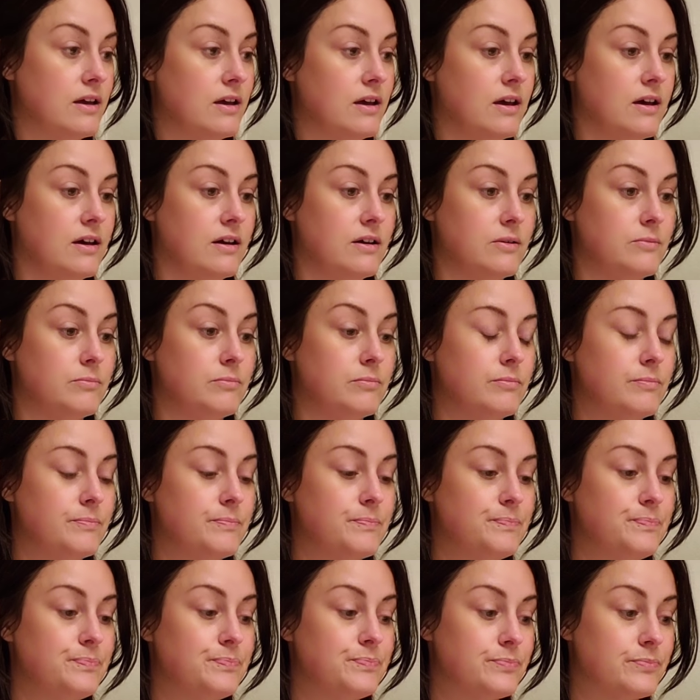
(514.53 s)
Um,
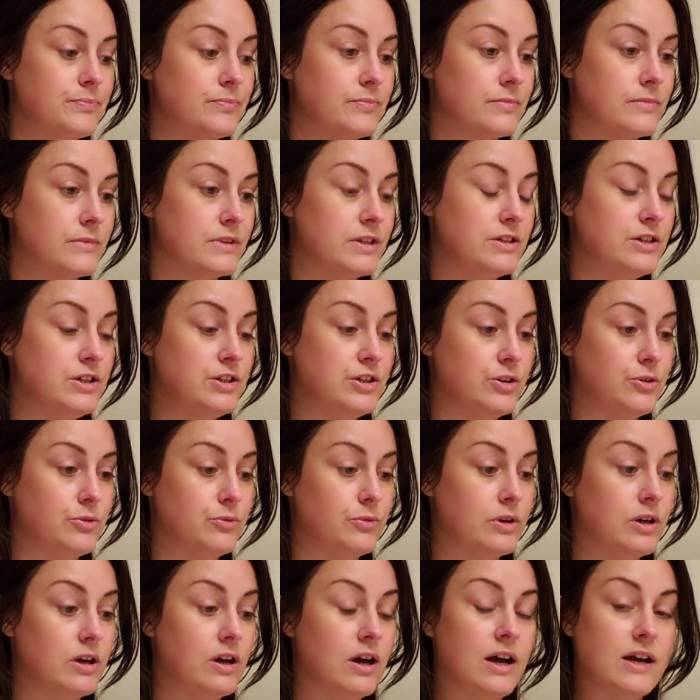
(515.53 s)
you
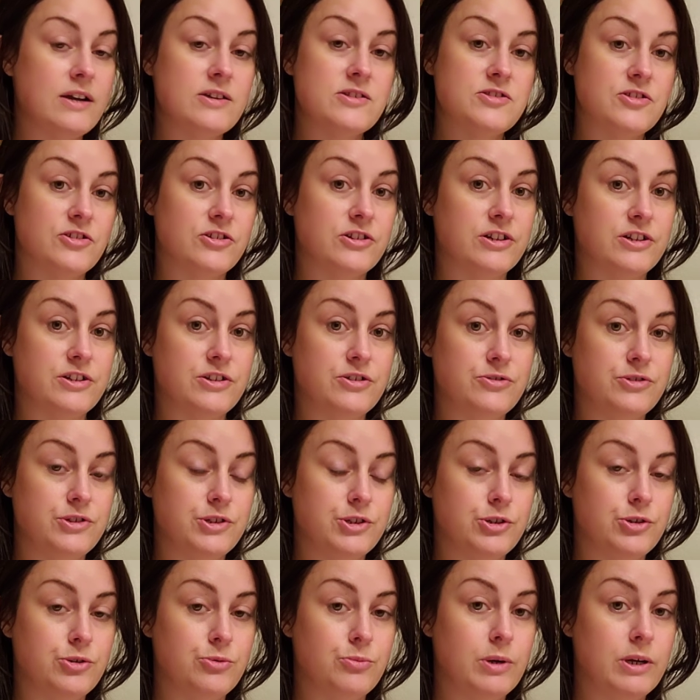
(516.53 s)
know, I started
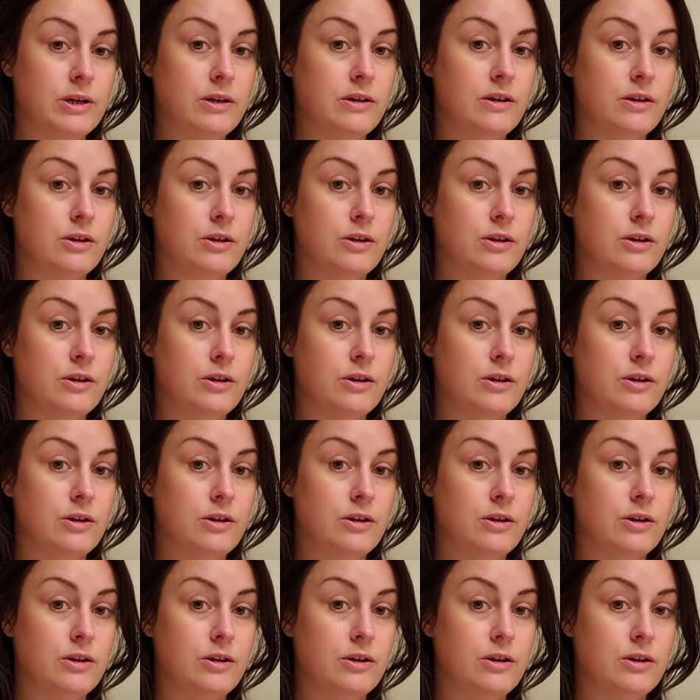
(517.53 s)
YouTube